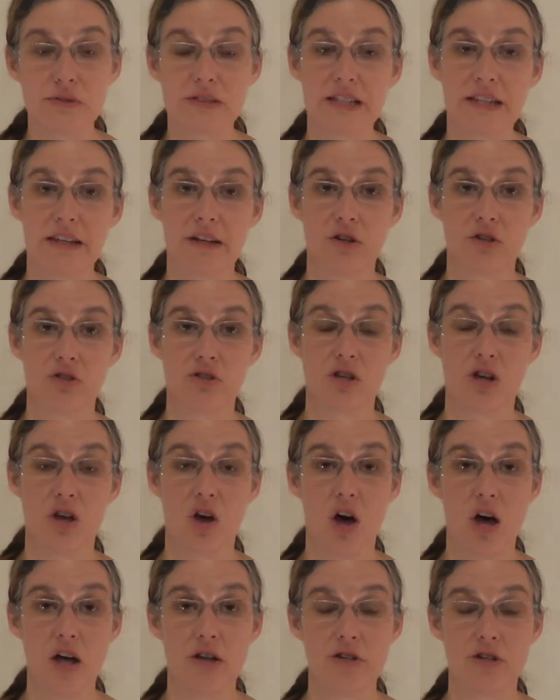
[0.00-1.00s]
see there's a
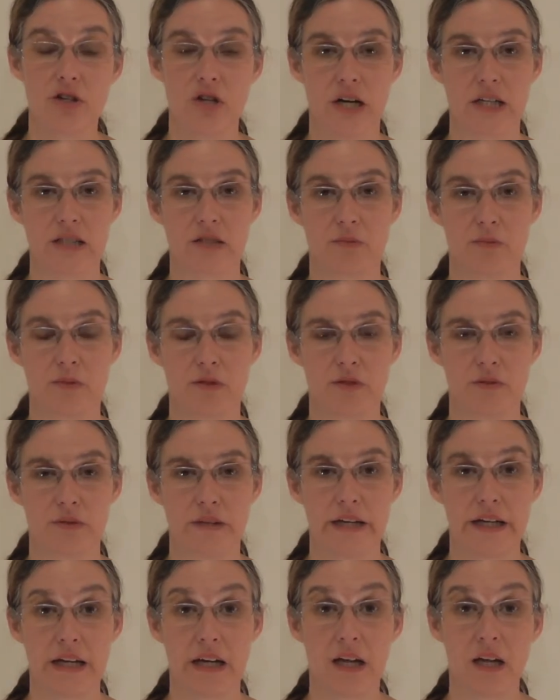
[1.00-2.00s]
contrast
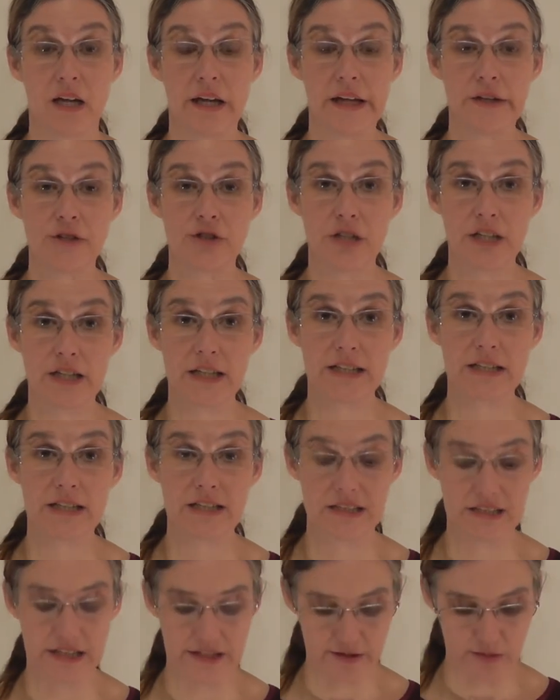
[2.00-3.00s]
between
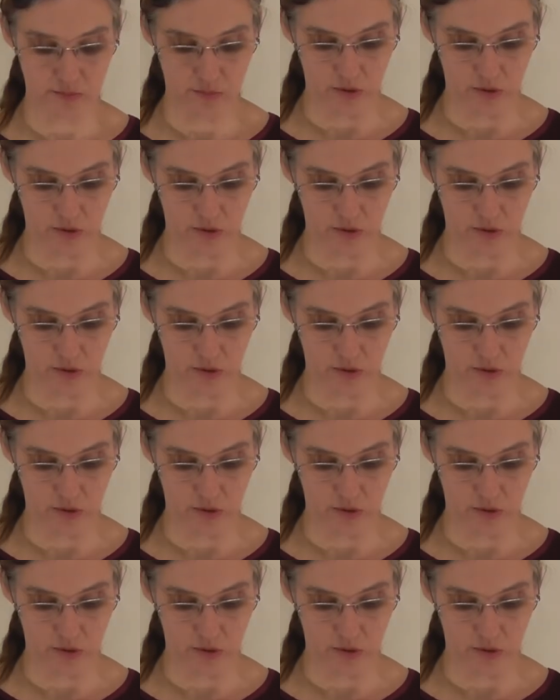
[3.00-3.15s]
Jesus and the